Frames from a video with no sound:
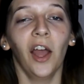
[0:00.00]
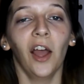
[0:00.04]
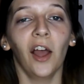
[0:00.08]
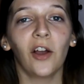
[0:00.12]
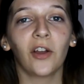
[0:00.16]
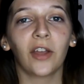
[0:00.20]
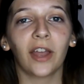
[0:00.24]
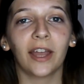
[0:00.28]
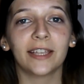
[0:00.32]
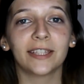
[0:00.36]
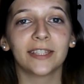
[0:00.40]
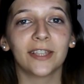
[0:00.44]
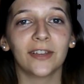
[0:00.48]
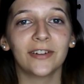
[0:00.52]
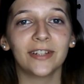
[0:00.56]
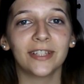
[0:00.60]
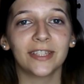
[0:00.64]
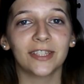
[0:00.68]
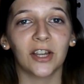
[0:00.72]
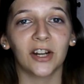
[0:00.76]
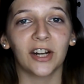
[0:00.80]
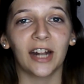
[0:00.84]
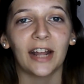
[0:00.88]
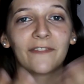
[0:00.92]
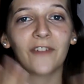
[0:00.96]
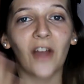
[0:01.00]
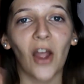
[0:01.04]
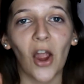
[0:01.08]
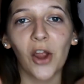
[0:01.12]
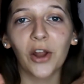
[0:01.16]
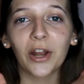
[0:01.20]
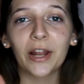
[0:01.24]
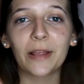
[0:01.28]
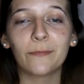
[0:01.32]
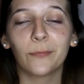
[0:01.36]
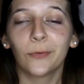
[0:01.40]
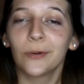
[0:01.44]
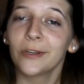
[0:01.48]
Okay, so to start, I've
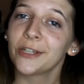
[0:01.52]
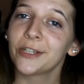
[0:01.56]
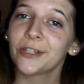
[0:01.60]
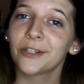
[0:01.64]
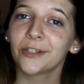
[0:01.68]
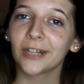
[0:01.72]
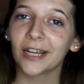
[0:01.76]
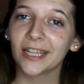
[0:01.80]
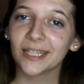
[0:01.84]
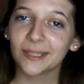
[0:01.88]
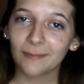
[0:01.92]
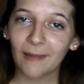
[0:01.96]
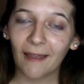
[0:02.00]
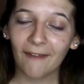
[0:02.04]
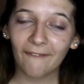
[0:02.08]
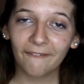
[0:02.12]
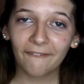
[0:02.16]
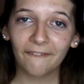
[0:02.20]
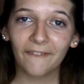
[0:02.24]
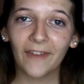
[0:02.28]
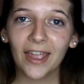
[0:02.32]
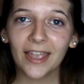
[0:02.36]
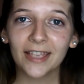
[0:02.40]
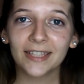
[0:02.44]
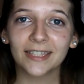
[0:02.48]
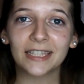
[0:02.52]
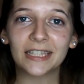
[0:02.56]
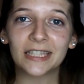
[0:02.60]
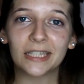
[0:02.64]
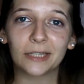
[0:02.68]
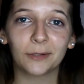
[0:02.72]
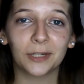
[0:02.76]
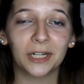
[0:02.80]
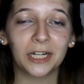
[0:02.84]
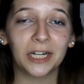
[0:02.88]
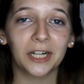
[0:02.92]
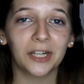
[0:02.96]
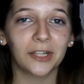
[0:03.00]
already moisturized my face, and
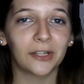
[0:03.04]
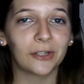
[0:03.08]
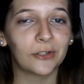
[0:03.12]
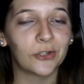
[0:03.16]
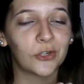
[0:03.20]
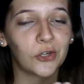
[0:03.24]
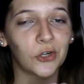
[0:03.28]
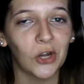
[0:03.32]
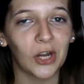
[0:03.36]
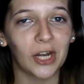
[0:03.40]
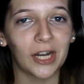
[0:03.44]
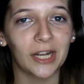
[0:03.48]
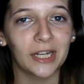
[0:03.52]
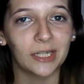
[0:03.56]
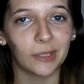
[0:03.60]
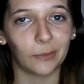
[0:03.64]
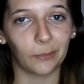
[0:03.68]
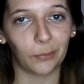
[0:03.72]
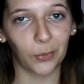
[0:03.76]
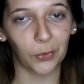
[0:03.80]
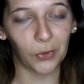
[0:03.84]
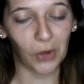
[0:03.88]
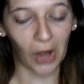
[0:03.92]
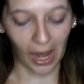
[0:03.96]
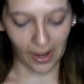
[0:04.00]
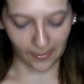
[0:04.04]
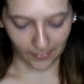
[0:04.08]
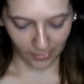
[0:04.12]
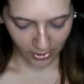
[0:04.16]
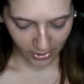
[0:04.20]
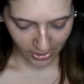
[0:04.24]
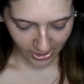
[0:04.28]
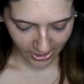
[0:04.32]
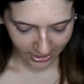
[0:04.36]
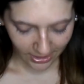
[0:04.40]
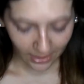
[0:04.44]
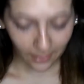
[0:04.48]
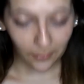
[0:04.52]
so we're going to go straight into
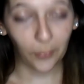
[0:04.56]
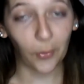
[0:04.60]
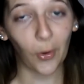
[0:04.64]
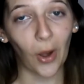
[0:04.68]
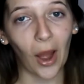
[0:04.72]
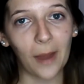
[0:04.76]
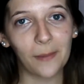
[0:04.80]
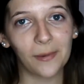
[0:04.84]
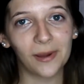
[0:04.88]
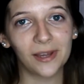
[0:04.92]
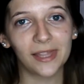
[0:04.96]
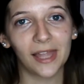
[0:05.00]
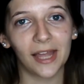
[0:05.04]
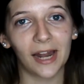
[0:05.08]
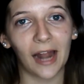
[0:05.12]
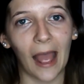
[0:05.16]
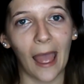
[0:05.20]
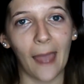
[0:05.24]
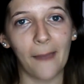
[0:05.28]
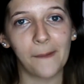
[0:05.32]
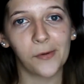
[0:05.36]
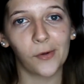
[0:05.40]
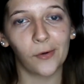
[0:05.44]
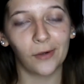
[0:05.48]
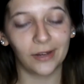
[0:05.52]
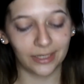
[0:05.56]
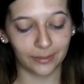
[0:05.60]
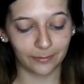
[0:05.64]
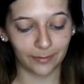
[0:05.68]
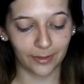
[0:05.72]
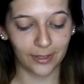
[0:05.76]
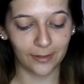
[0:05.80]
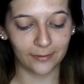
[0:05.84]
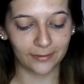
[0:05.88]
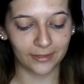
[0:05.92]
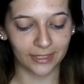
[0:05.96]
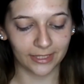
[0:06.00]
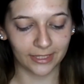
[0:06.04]
primer. And the primer that I'm going to be
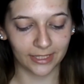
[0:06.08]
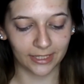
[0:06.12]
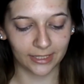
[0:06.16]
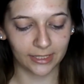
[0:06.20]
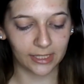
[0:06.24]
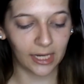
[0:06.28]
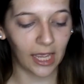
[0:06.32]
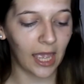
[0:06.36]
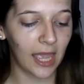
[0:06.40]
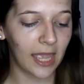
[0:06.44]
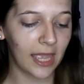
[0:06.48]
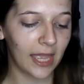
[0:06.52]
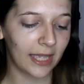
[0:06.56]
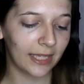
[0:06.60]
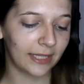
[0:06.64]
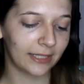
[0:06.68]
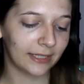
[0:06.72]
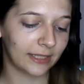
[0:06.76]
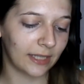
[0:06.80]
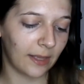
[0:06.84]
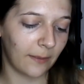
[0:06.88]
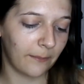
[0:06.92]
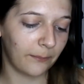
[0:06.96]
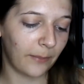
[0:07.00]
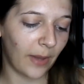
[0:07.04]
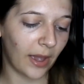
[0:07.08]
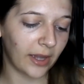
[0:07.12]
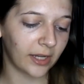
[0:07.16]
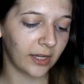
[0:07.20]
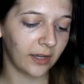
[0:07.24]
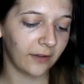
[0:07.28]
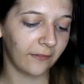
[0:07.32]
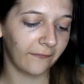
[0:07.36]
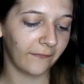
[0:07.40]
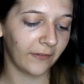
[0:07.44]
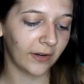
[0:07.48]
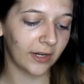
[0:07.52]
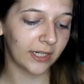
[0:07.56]
using today is the
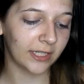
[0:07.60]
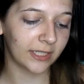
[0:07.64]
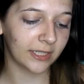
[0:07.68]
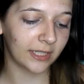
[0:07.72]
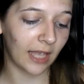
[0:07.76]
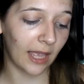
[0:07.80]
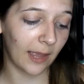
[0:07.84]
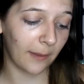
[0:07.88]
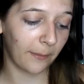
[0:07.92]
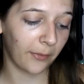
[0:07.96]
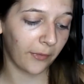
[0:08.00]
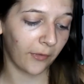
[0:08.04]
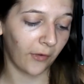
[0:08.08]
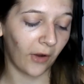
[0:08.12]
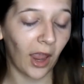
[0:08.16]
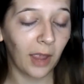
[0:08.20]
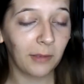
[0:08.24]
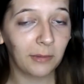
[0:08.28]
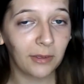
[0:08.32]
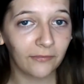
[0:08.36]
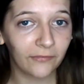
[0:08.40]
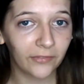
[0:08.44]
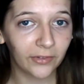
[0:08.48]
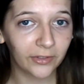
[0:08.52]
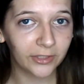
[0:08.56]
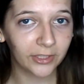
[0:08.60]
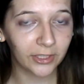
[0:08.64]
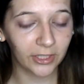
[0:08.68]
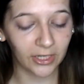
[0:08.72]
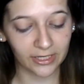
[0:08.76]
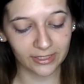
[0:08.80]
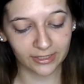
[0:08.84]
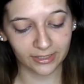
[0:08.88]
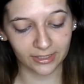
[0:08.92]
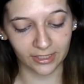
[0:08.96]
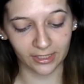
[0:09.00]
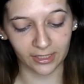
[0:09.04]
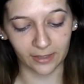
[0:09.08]
Becca First Light Priming Filter
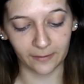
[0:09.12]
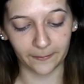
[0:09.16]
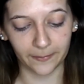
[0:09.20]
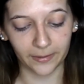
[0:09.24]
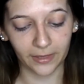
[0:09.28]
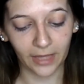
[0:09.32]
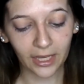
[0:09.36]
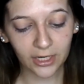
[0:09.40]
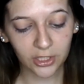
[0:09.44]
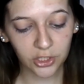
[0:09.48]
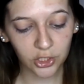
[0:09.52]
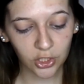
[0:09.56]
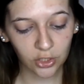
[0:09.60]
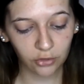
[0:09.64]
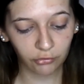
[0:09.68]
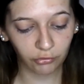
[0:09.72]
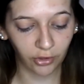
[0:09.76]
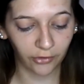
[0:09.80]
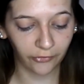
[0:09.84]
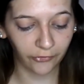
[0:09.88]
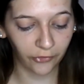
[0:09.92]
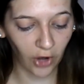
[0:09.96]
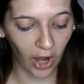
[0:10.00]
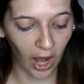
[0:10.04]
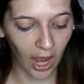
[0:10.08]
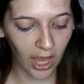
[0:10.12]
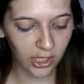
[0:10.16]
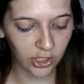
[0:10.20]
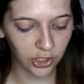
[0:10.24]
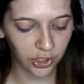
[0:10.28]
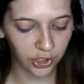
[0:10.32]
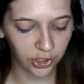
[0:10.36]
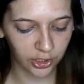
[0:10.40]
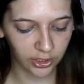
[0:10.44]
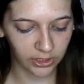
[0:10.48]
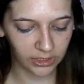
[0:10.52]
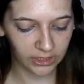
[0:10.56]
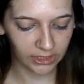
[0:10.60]
Instant Complexion
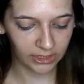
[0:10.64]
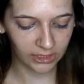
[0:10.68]
Refresh.